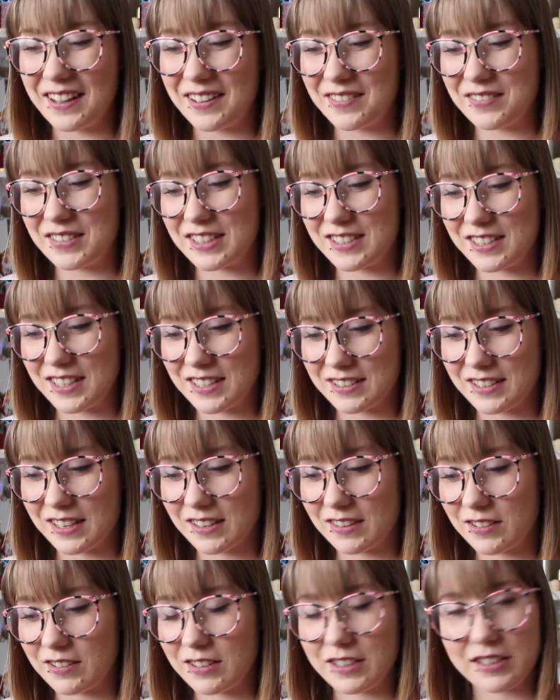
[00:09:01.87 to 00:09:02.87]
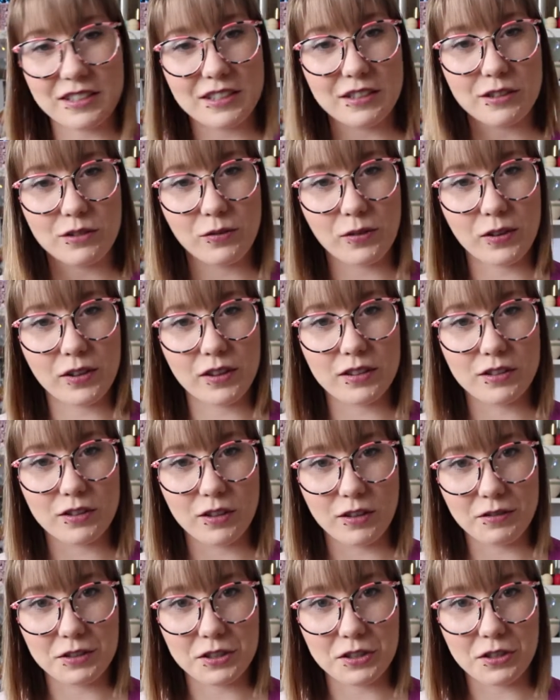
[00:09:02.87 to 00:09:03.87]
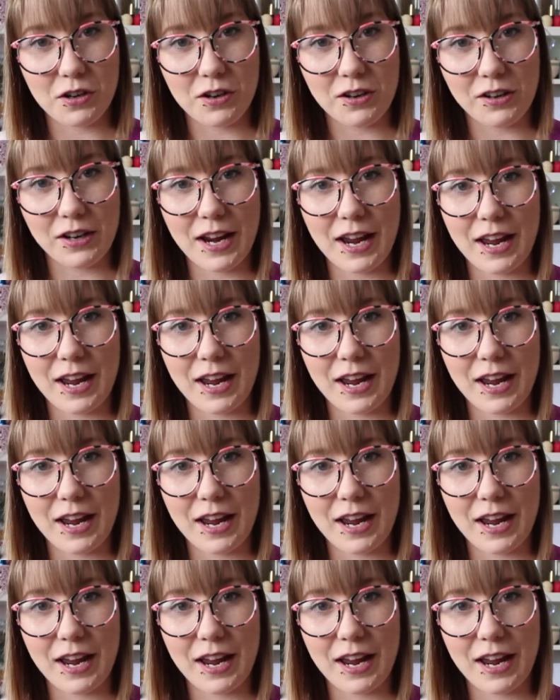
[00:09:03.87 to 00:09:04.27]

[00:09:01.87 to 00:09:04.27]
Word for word: um, it says that the list is for the service dog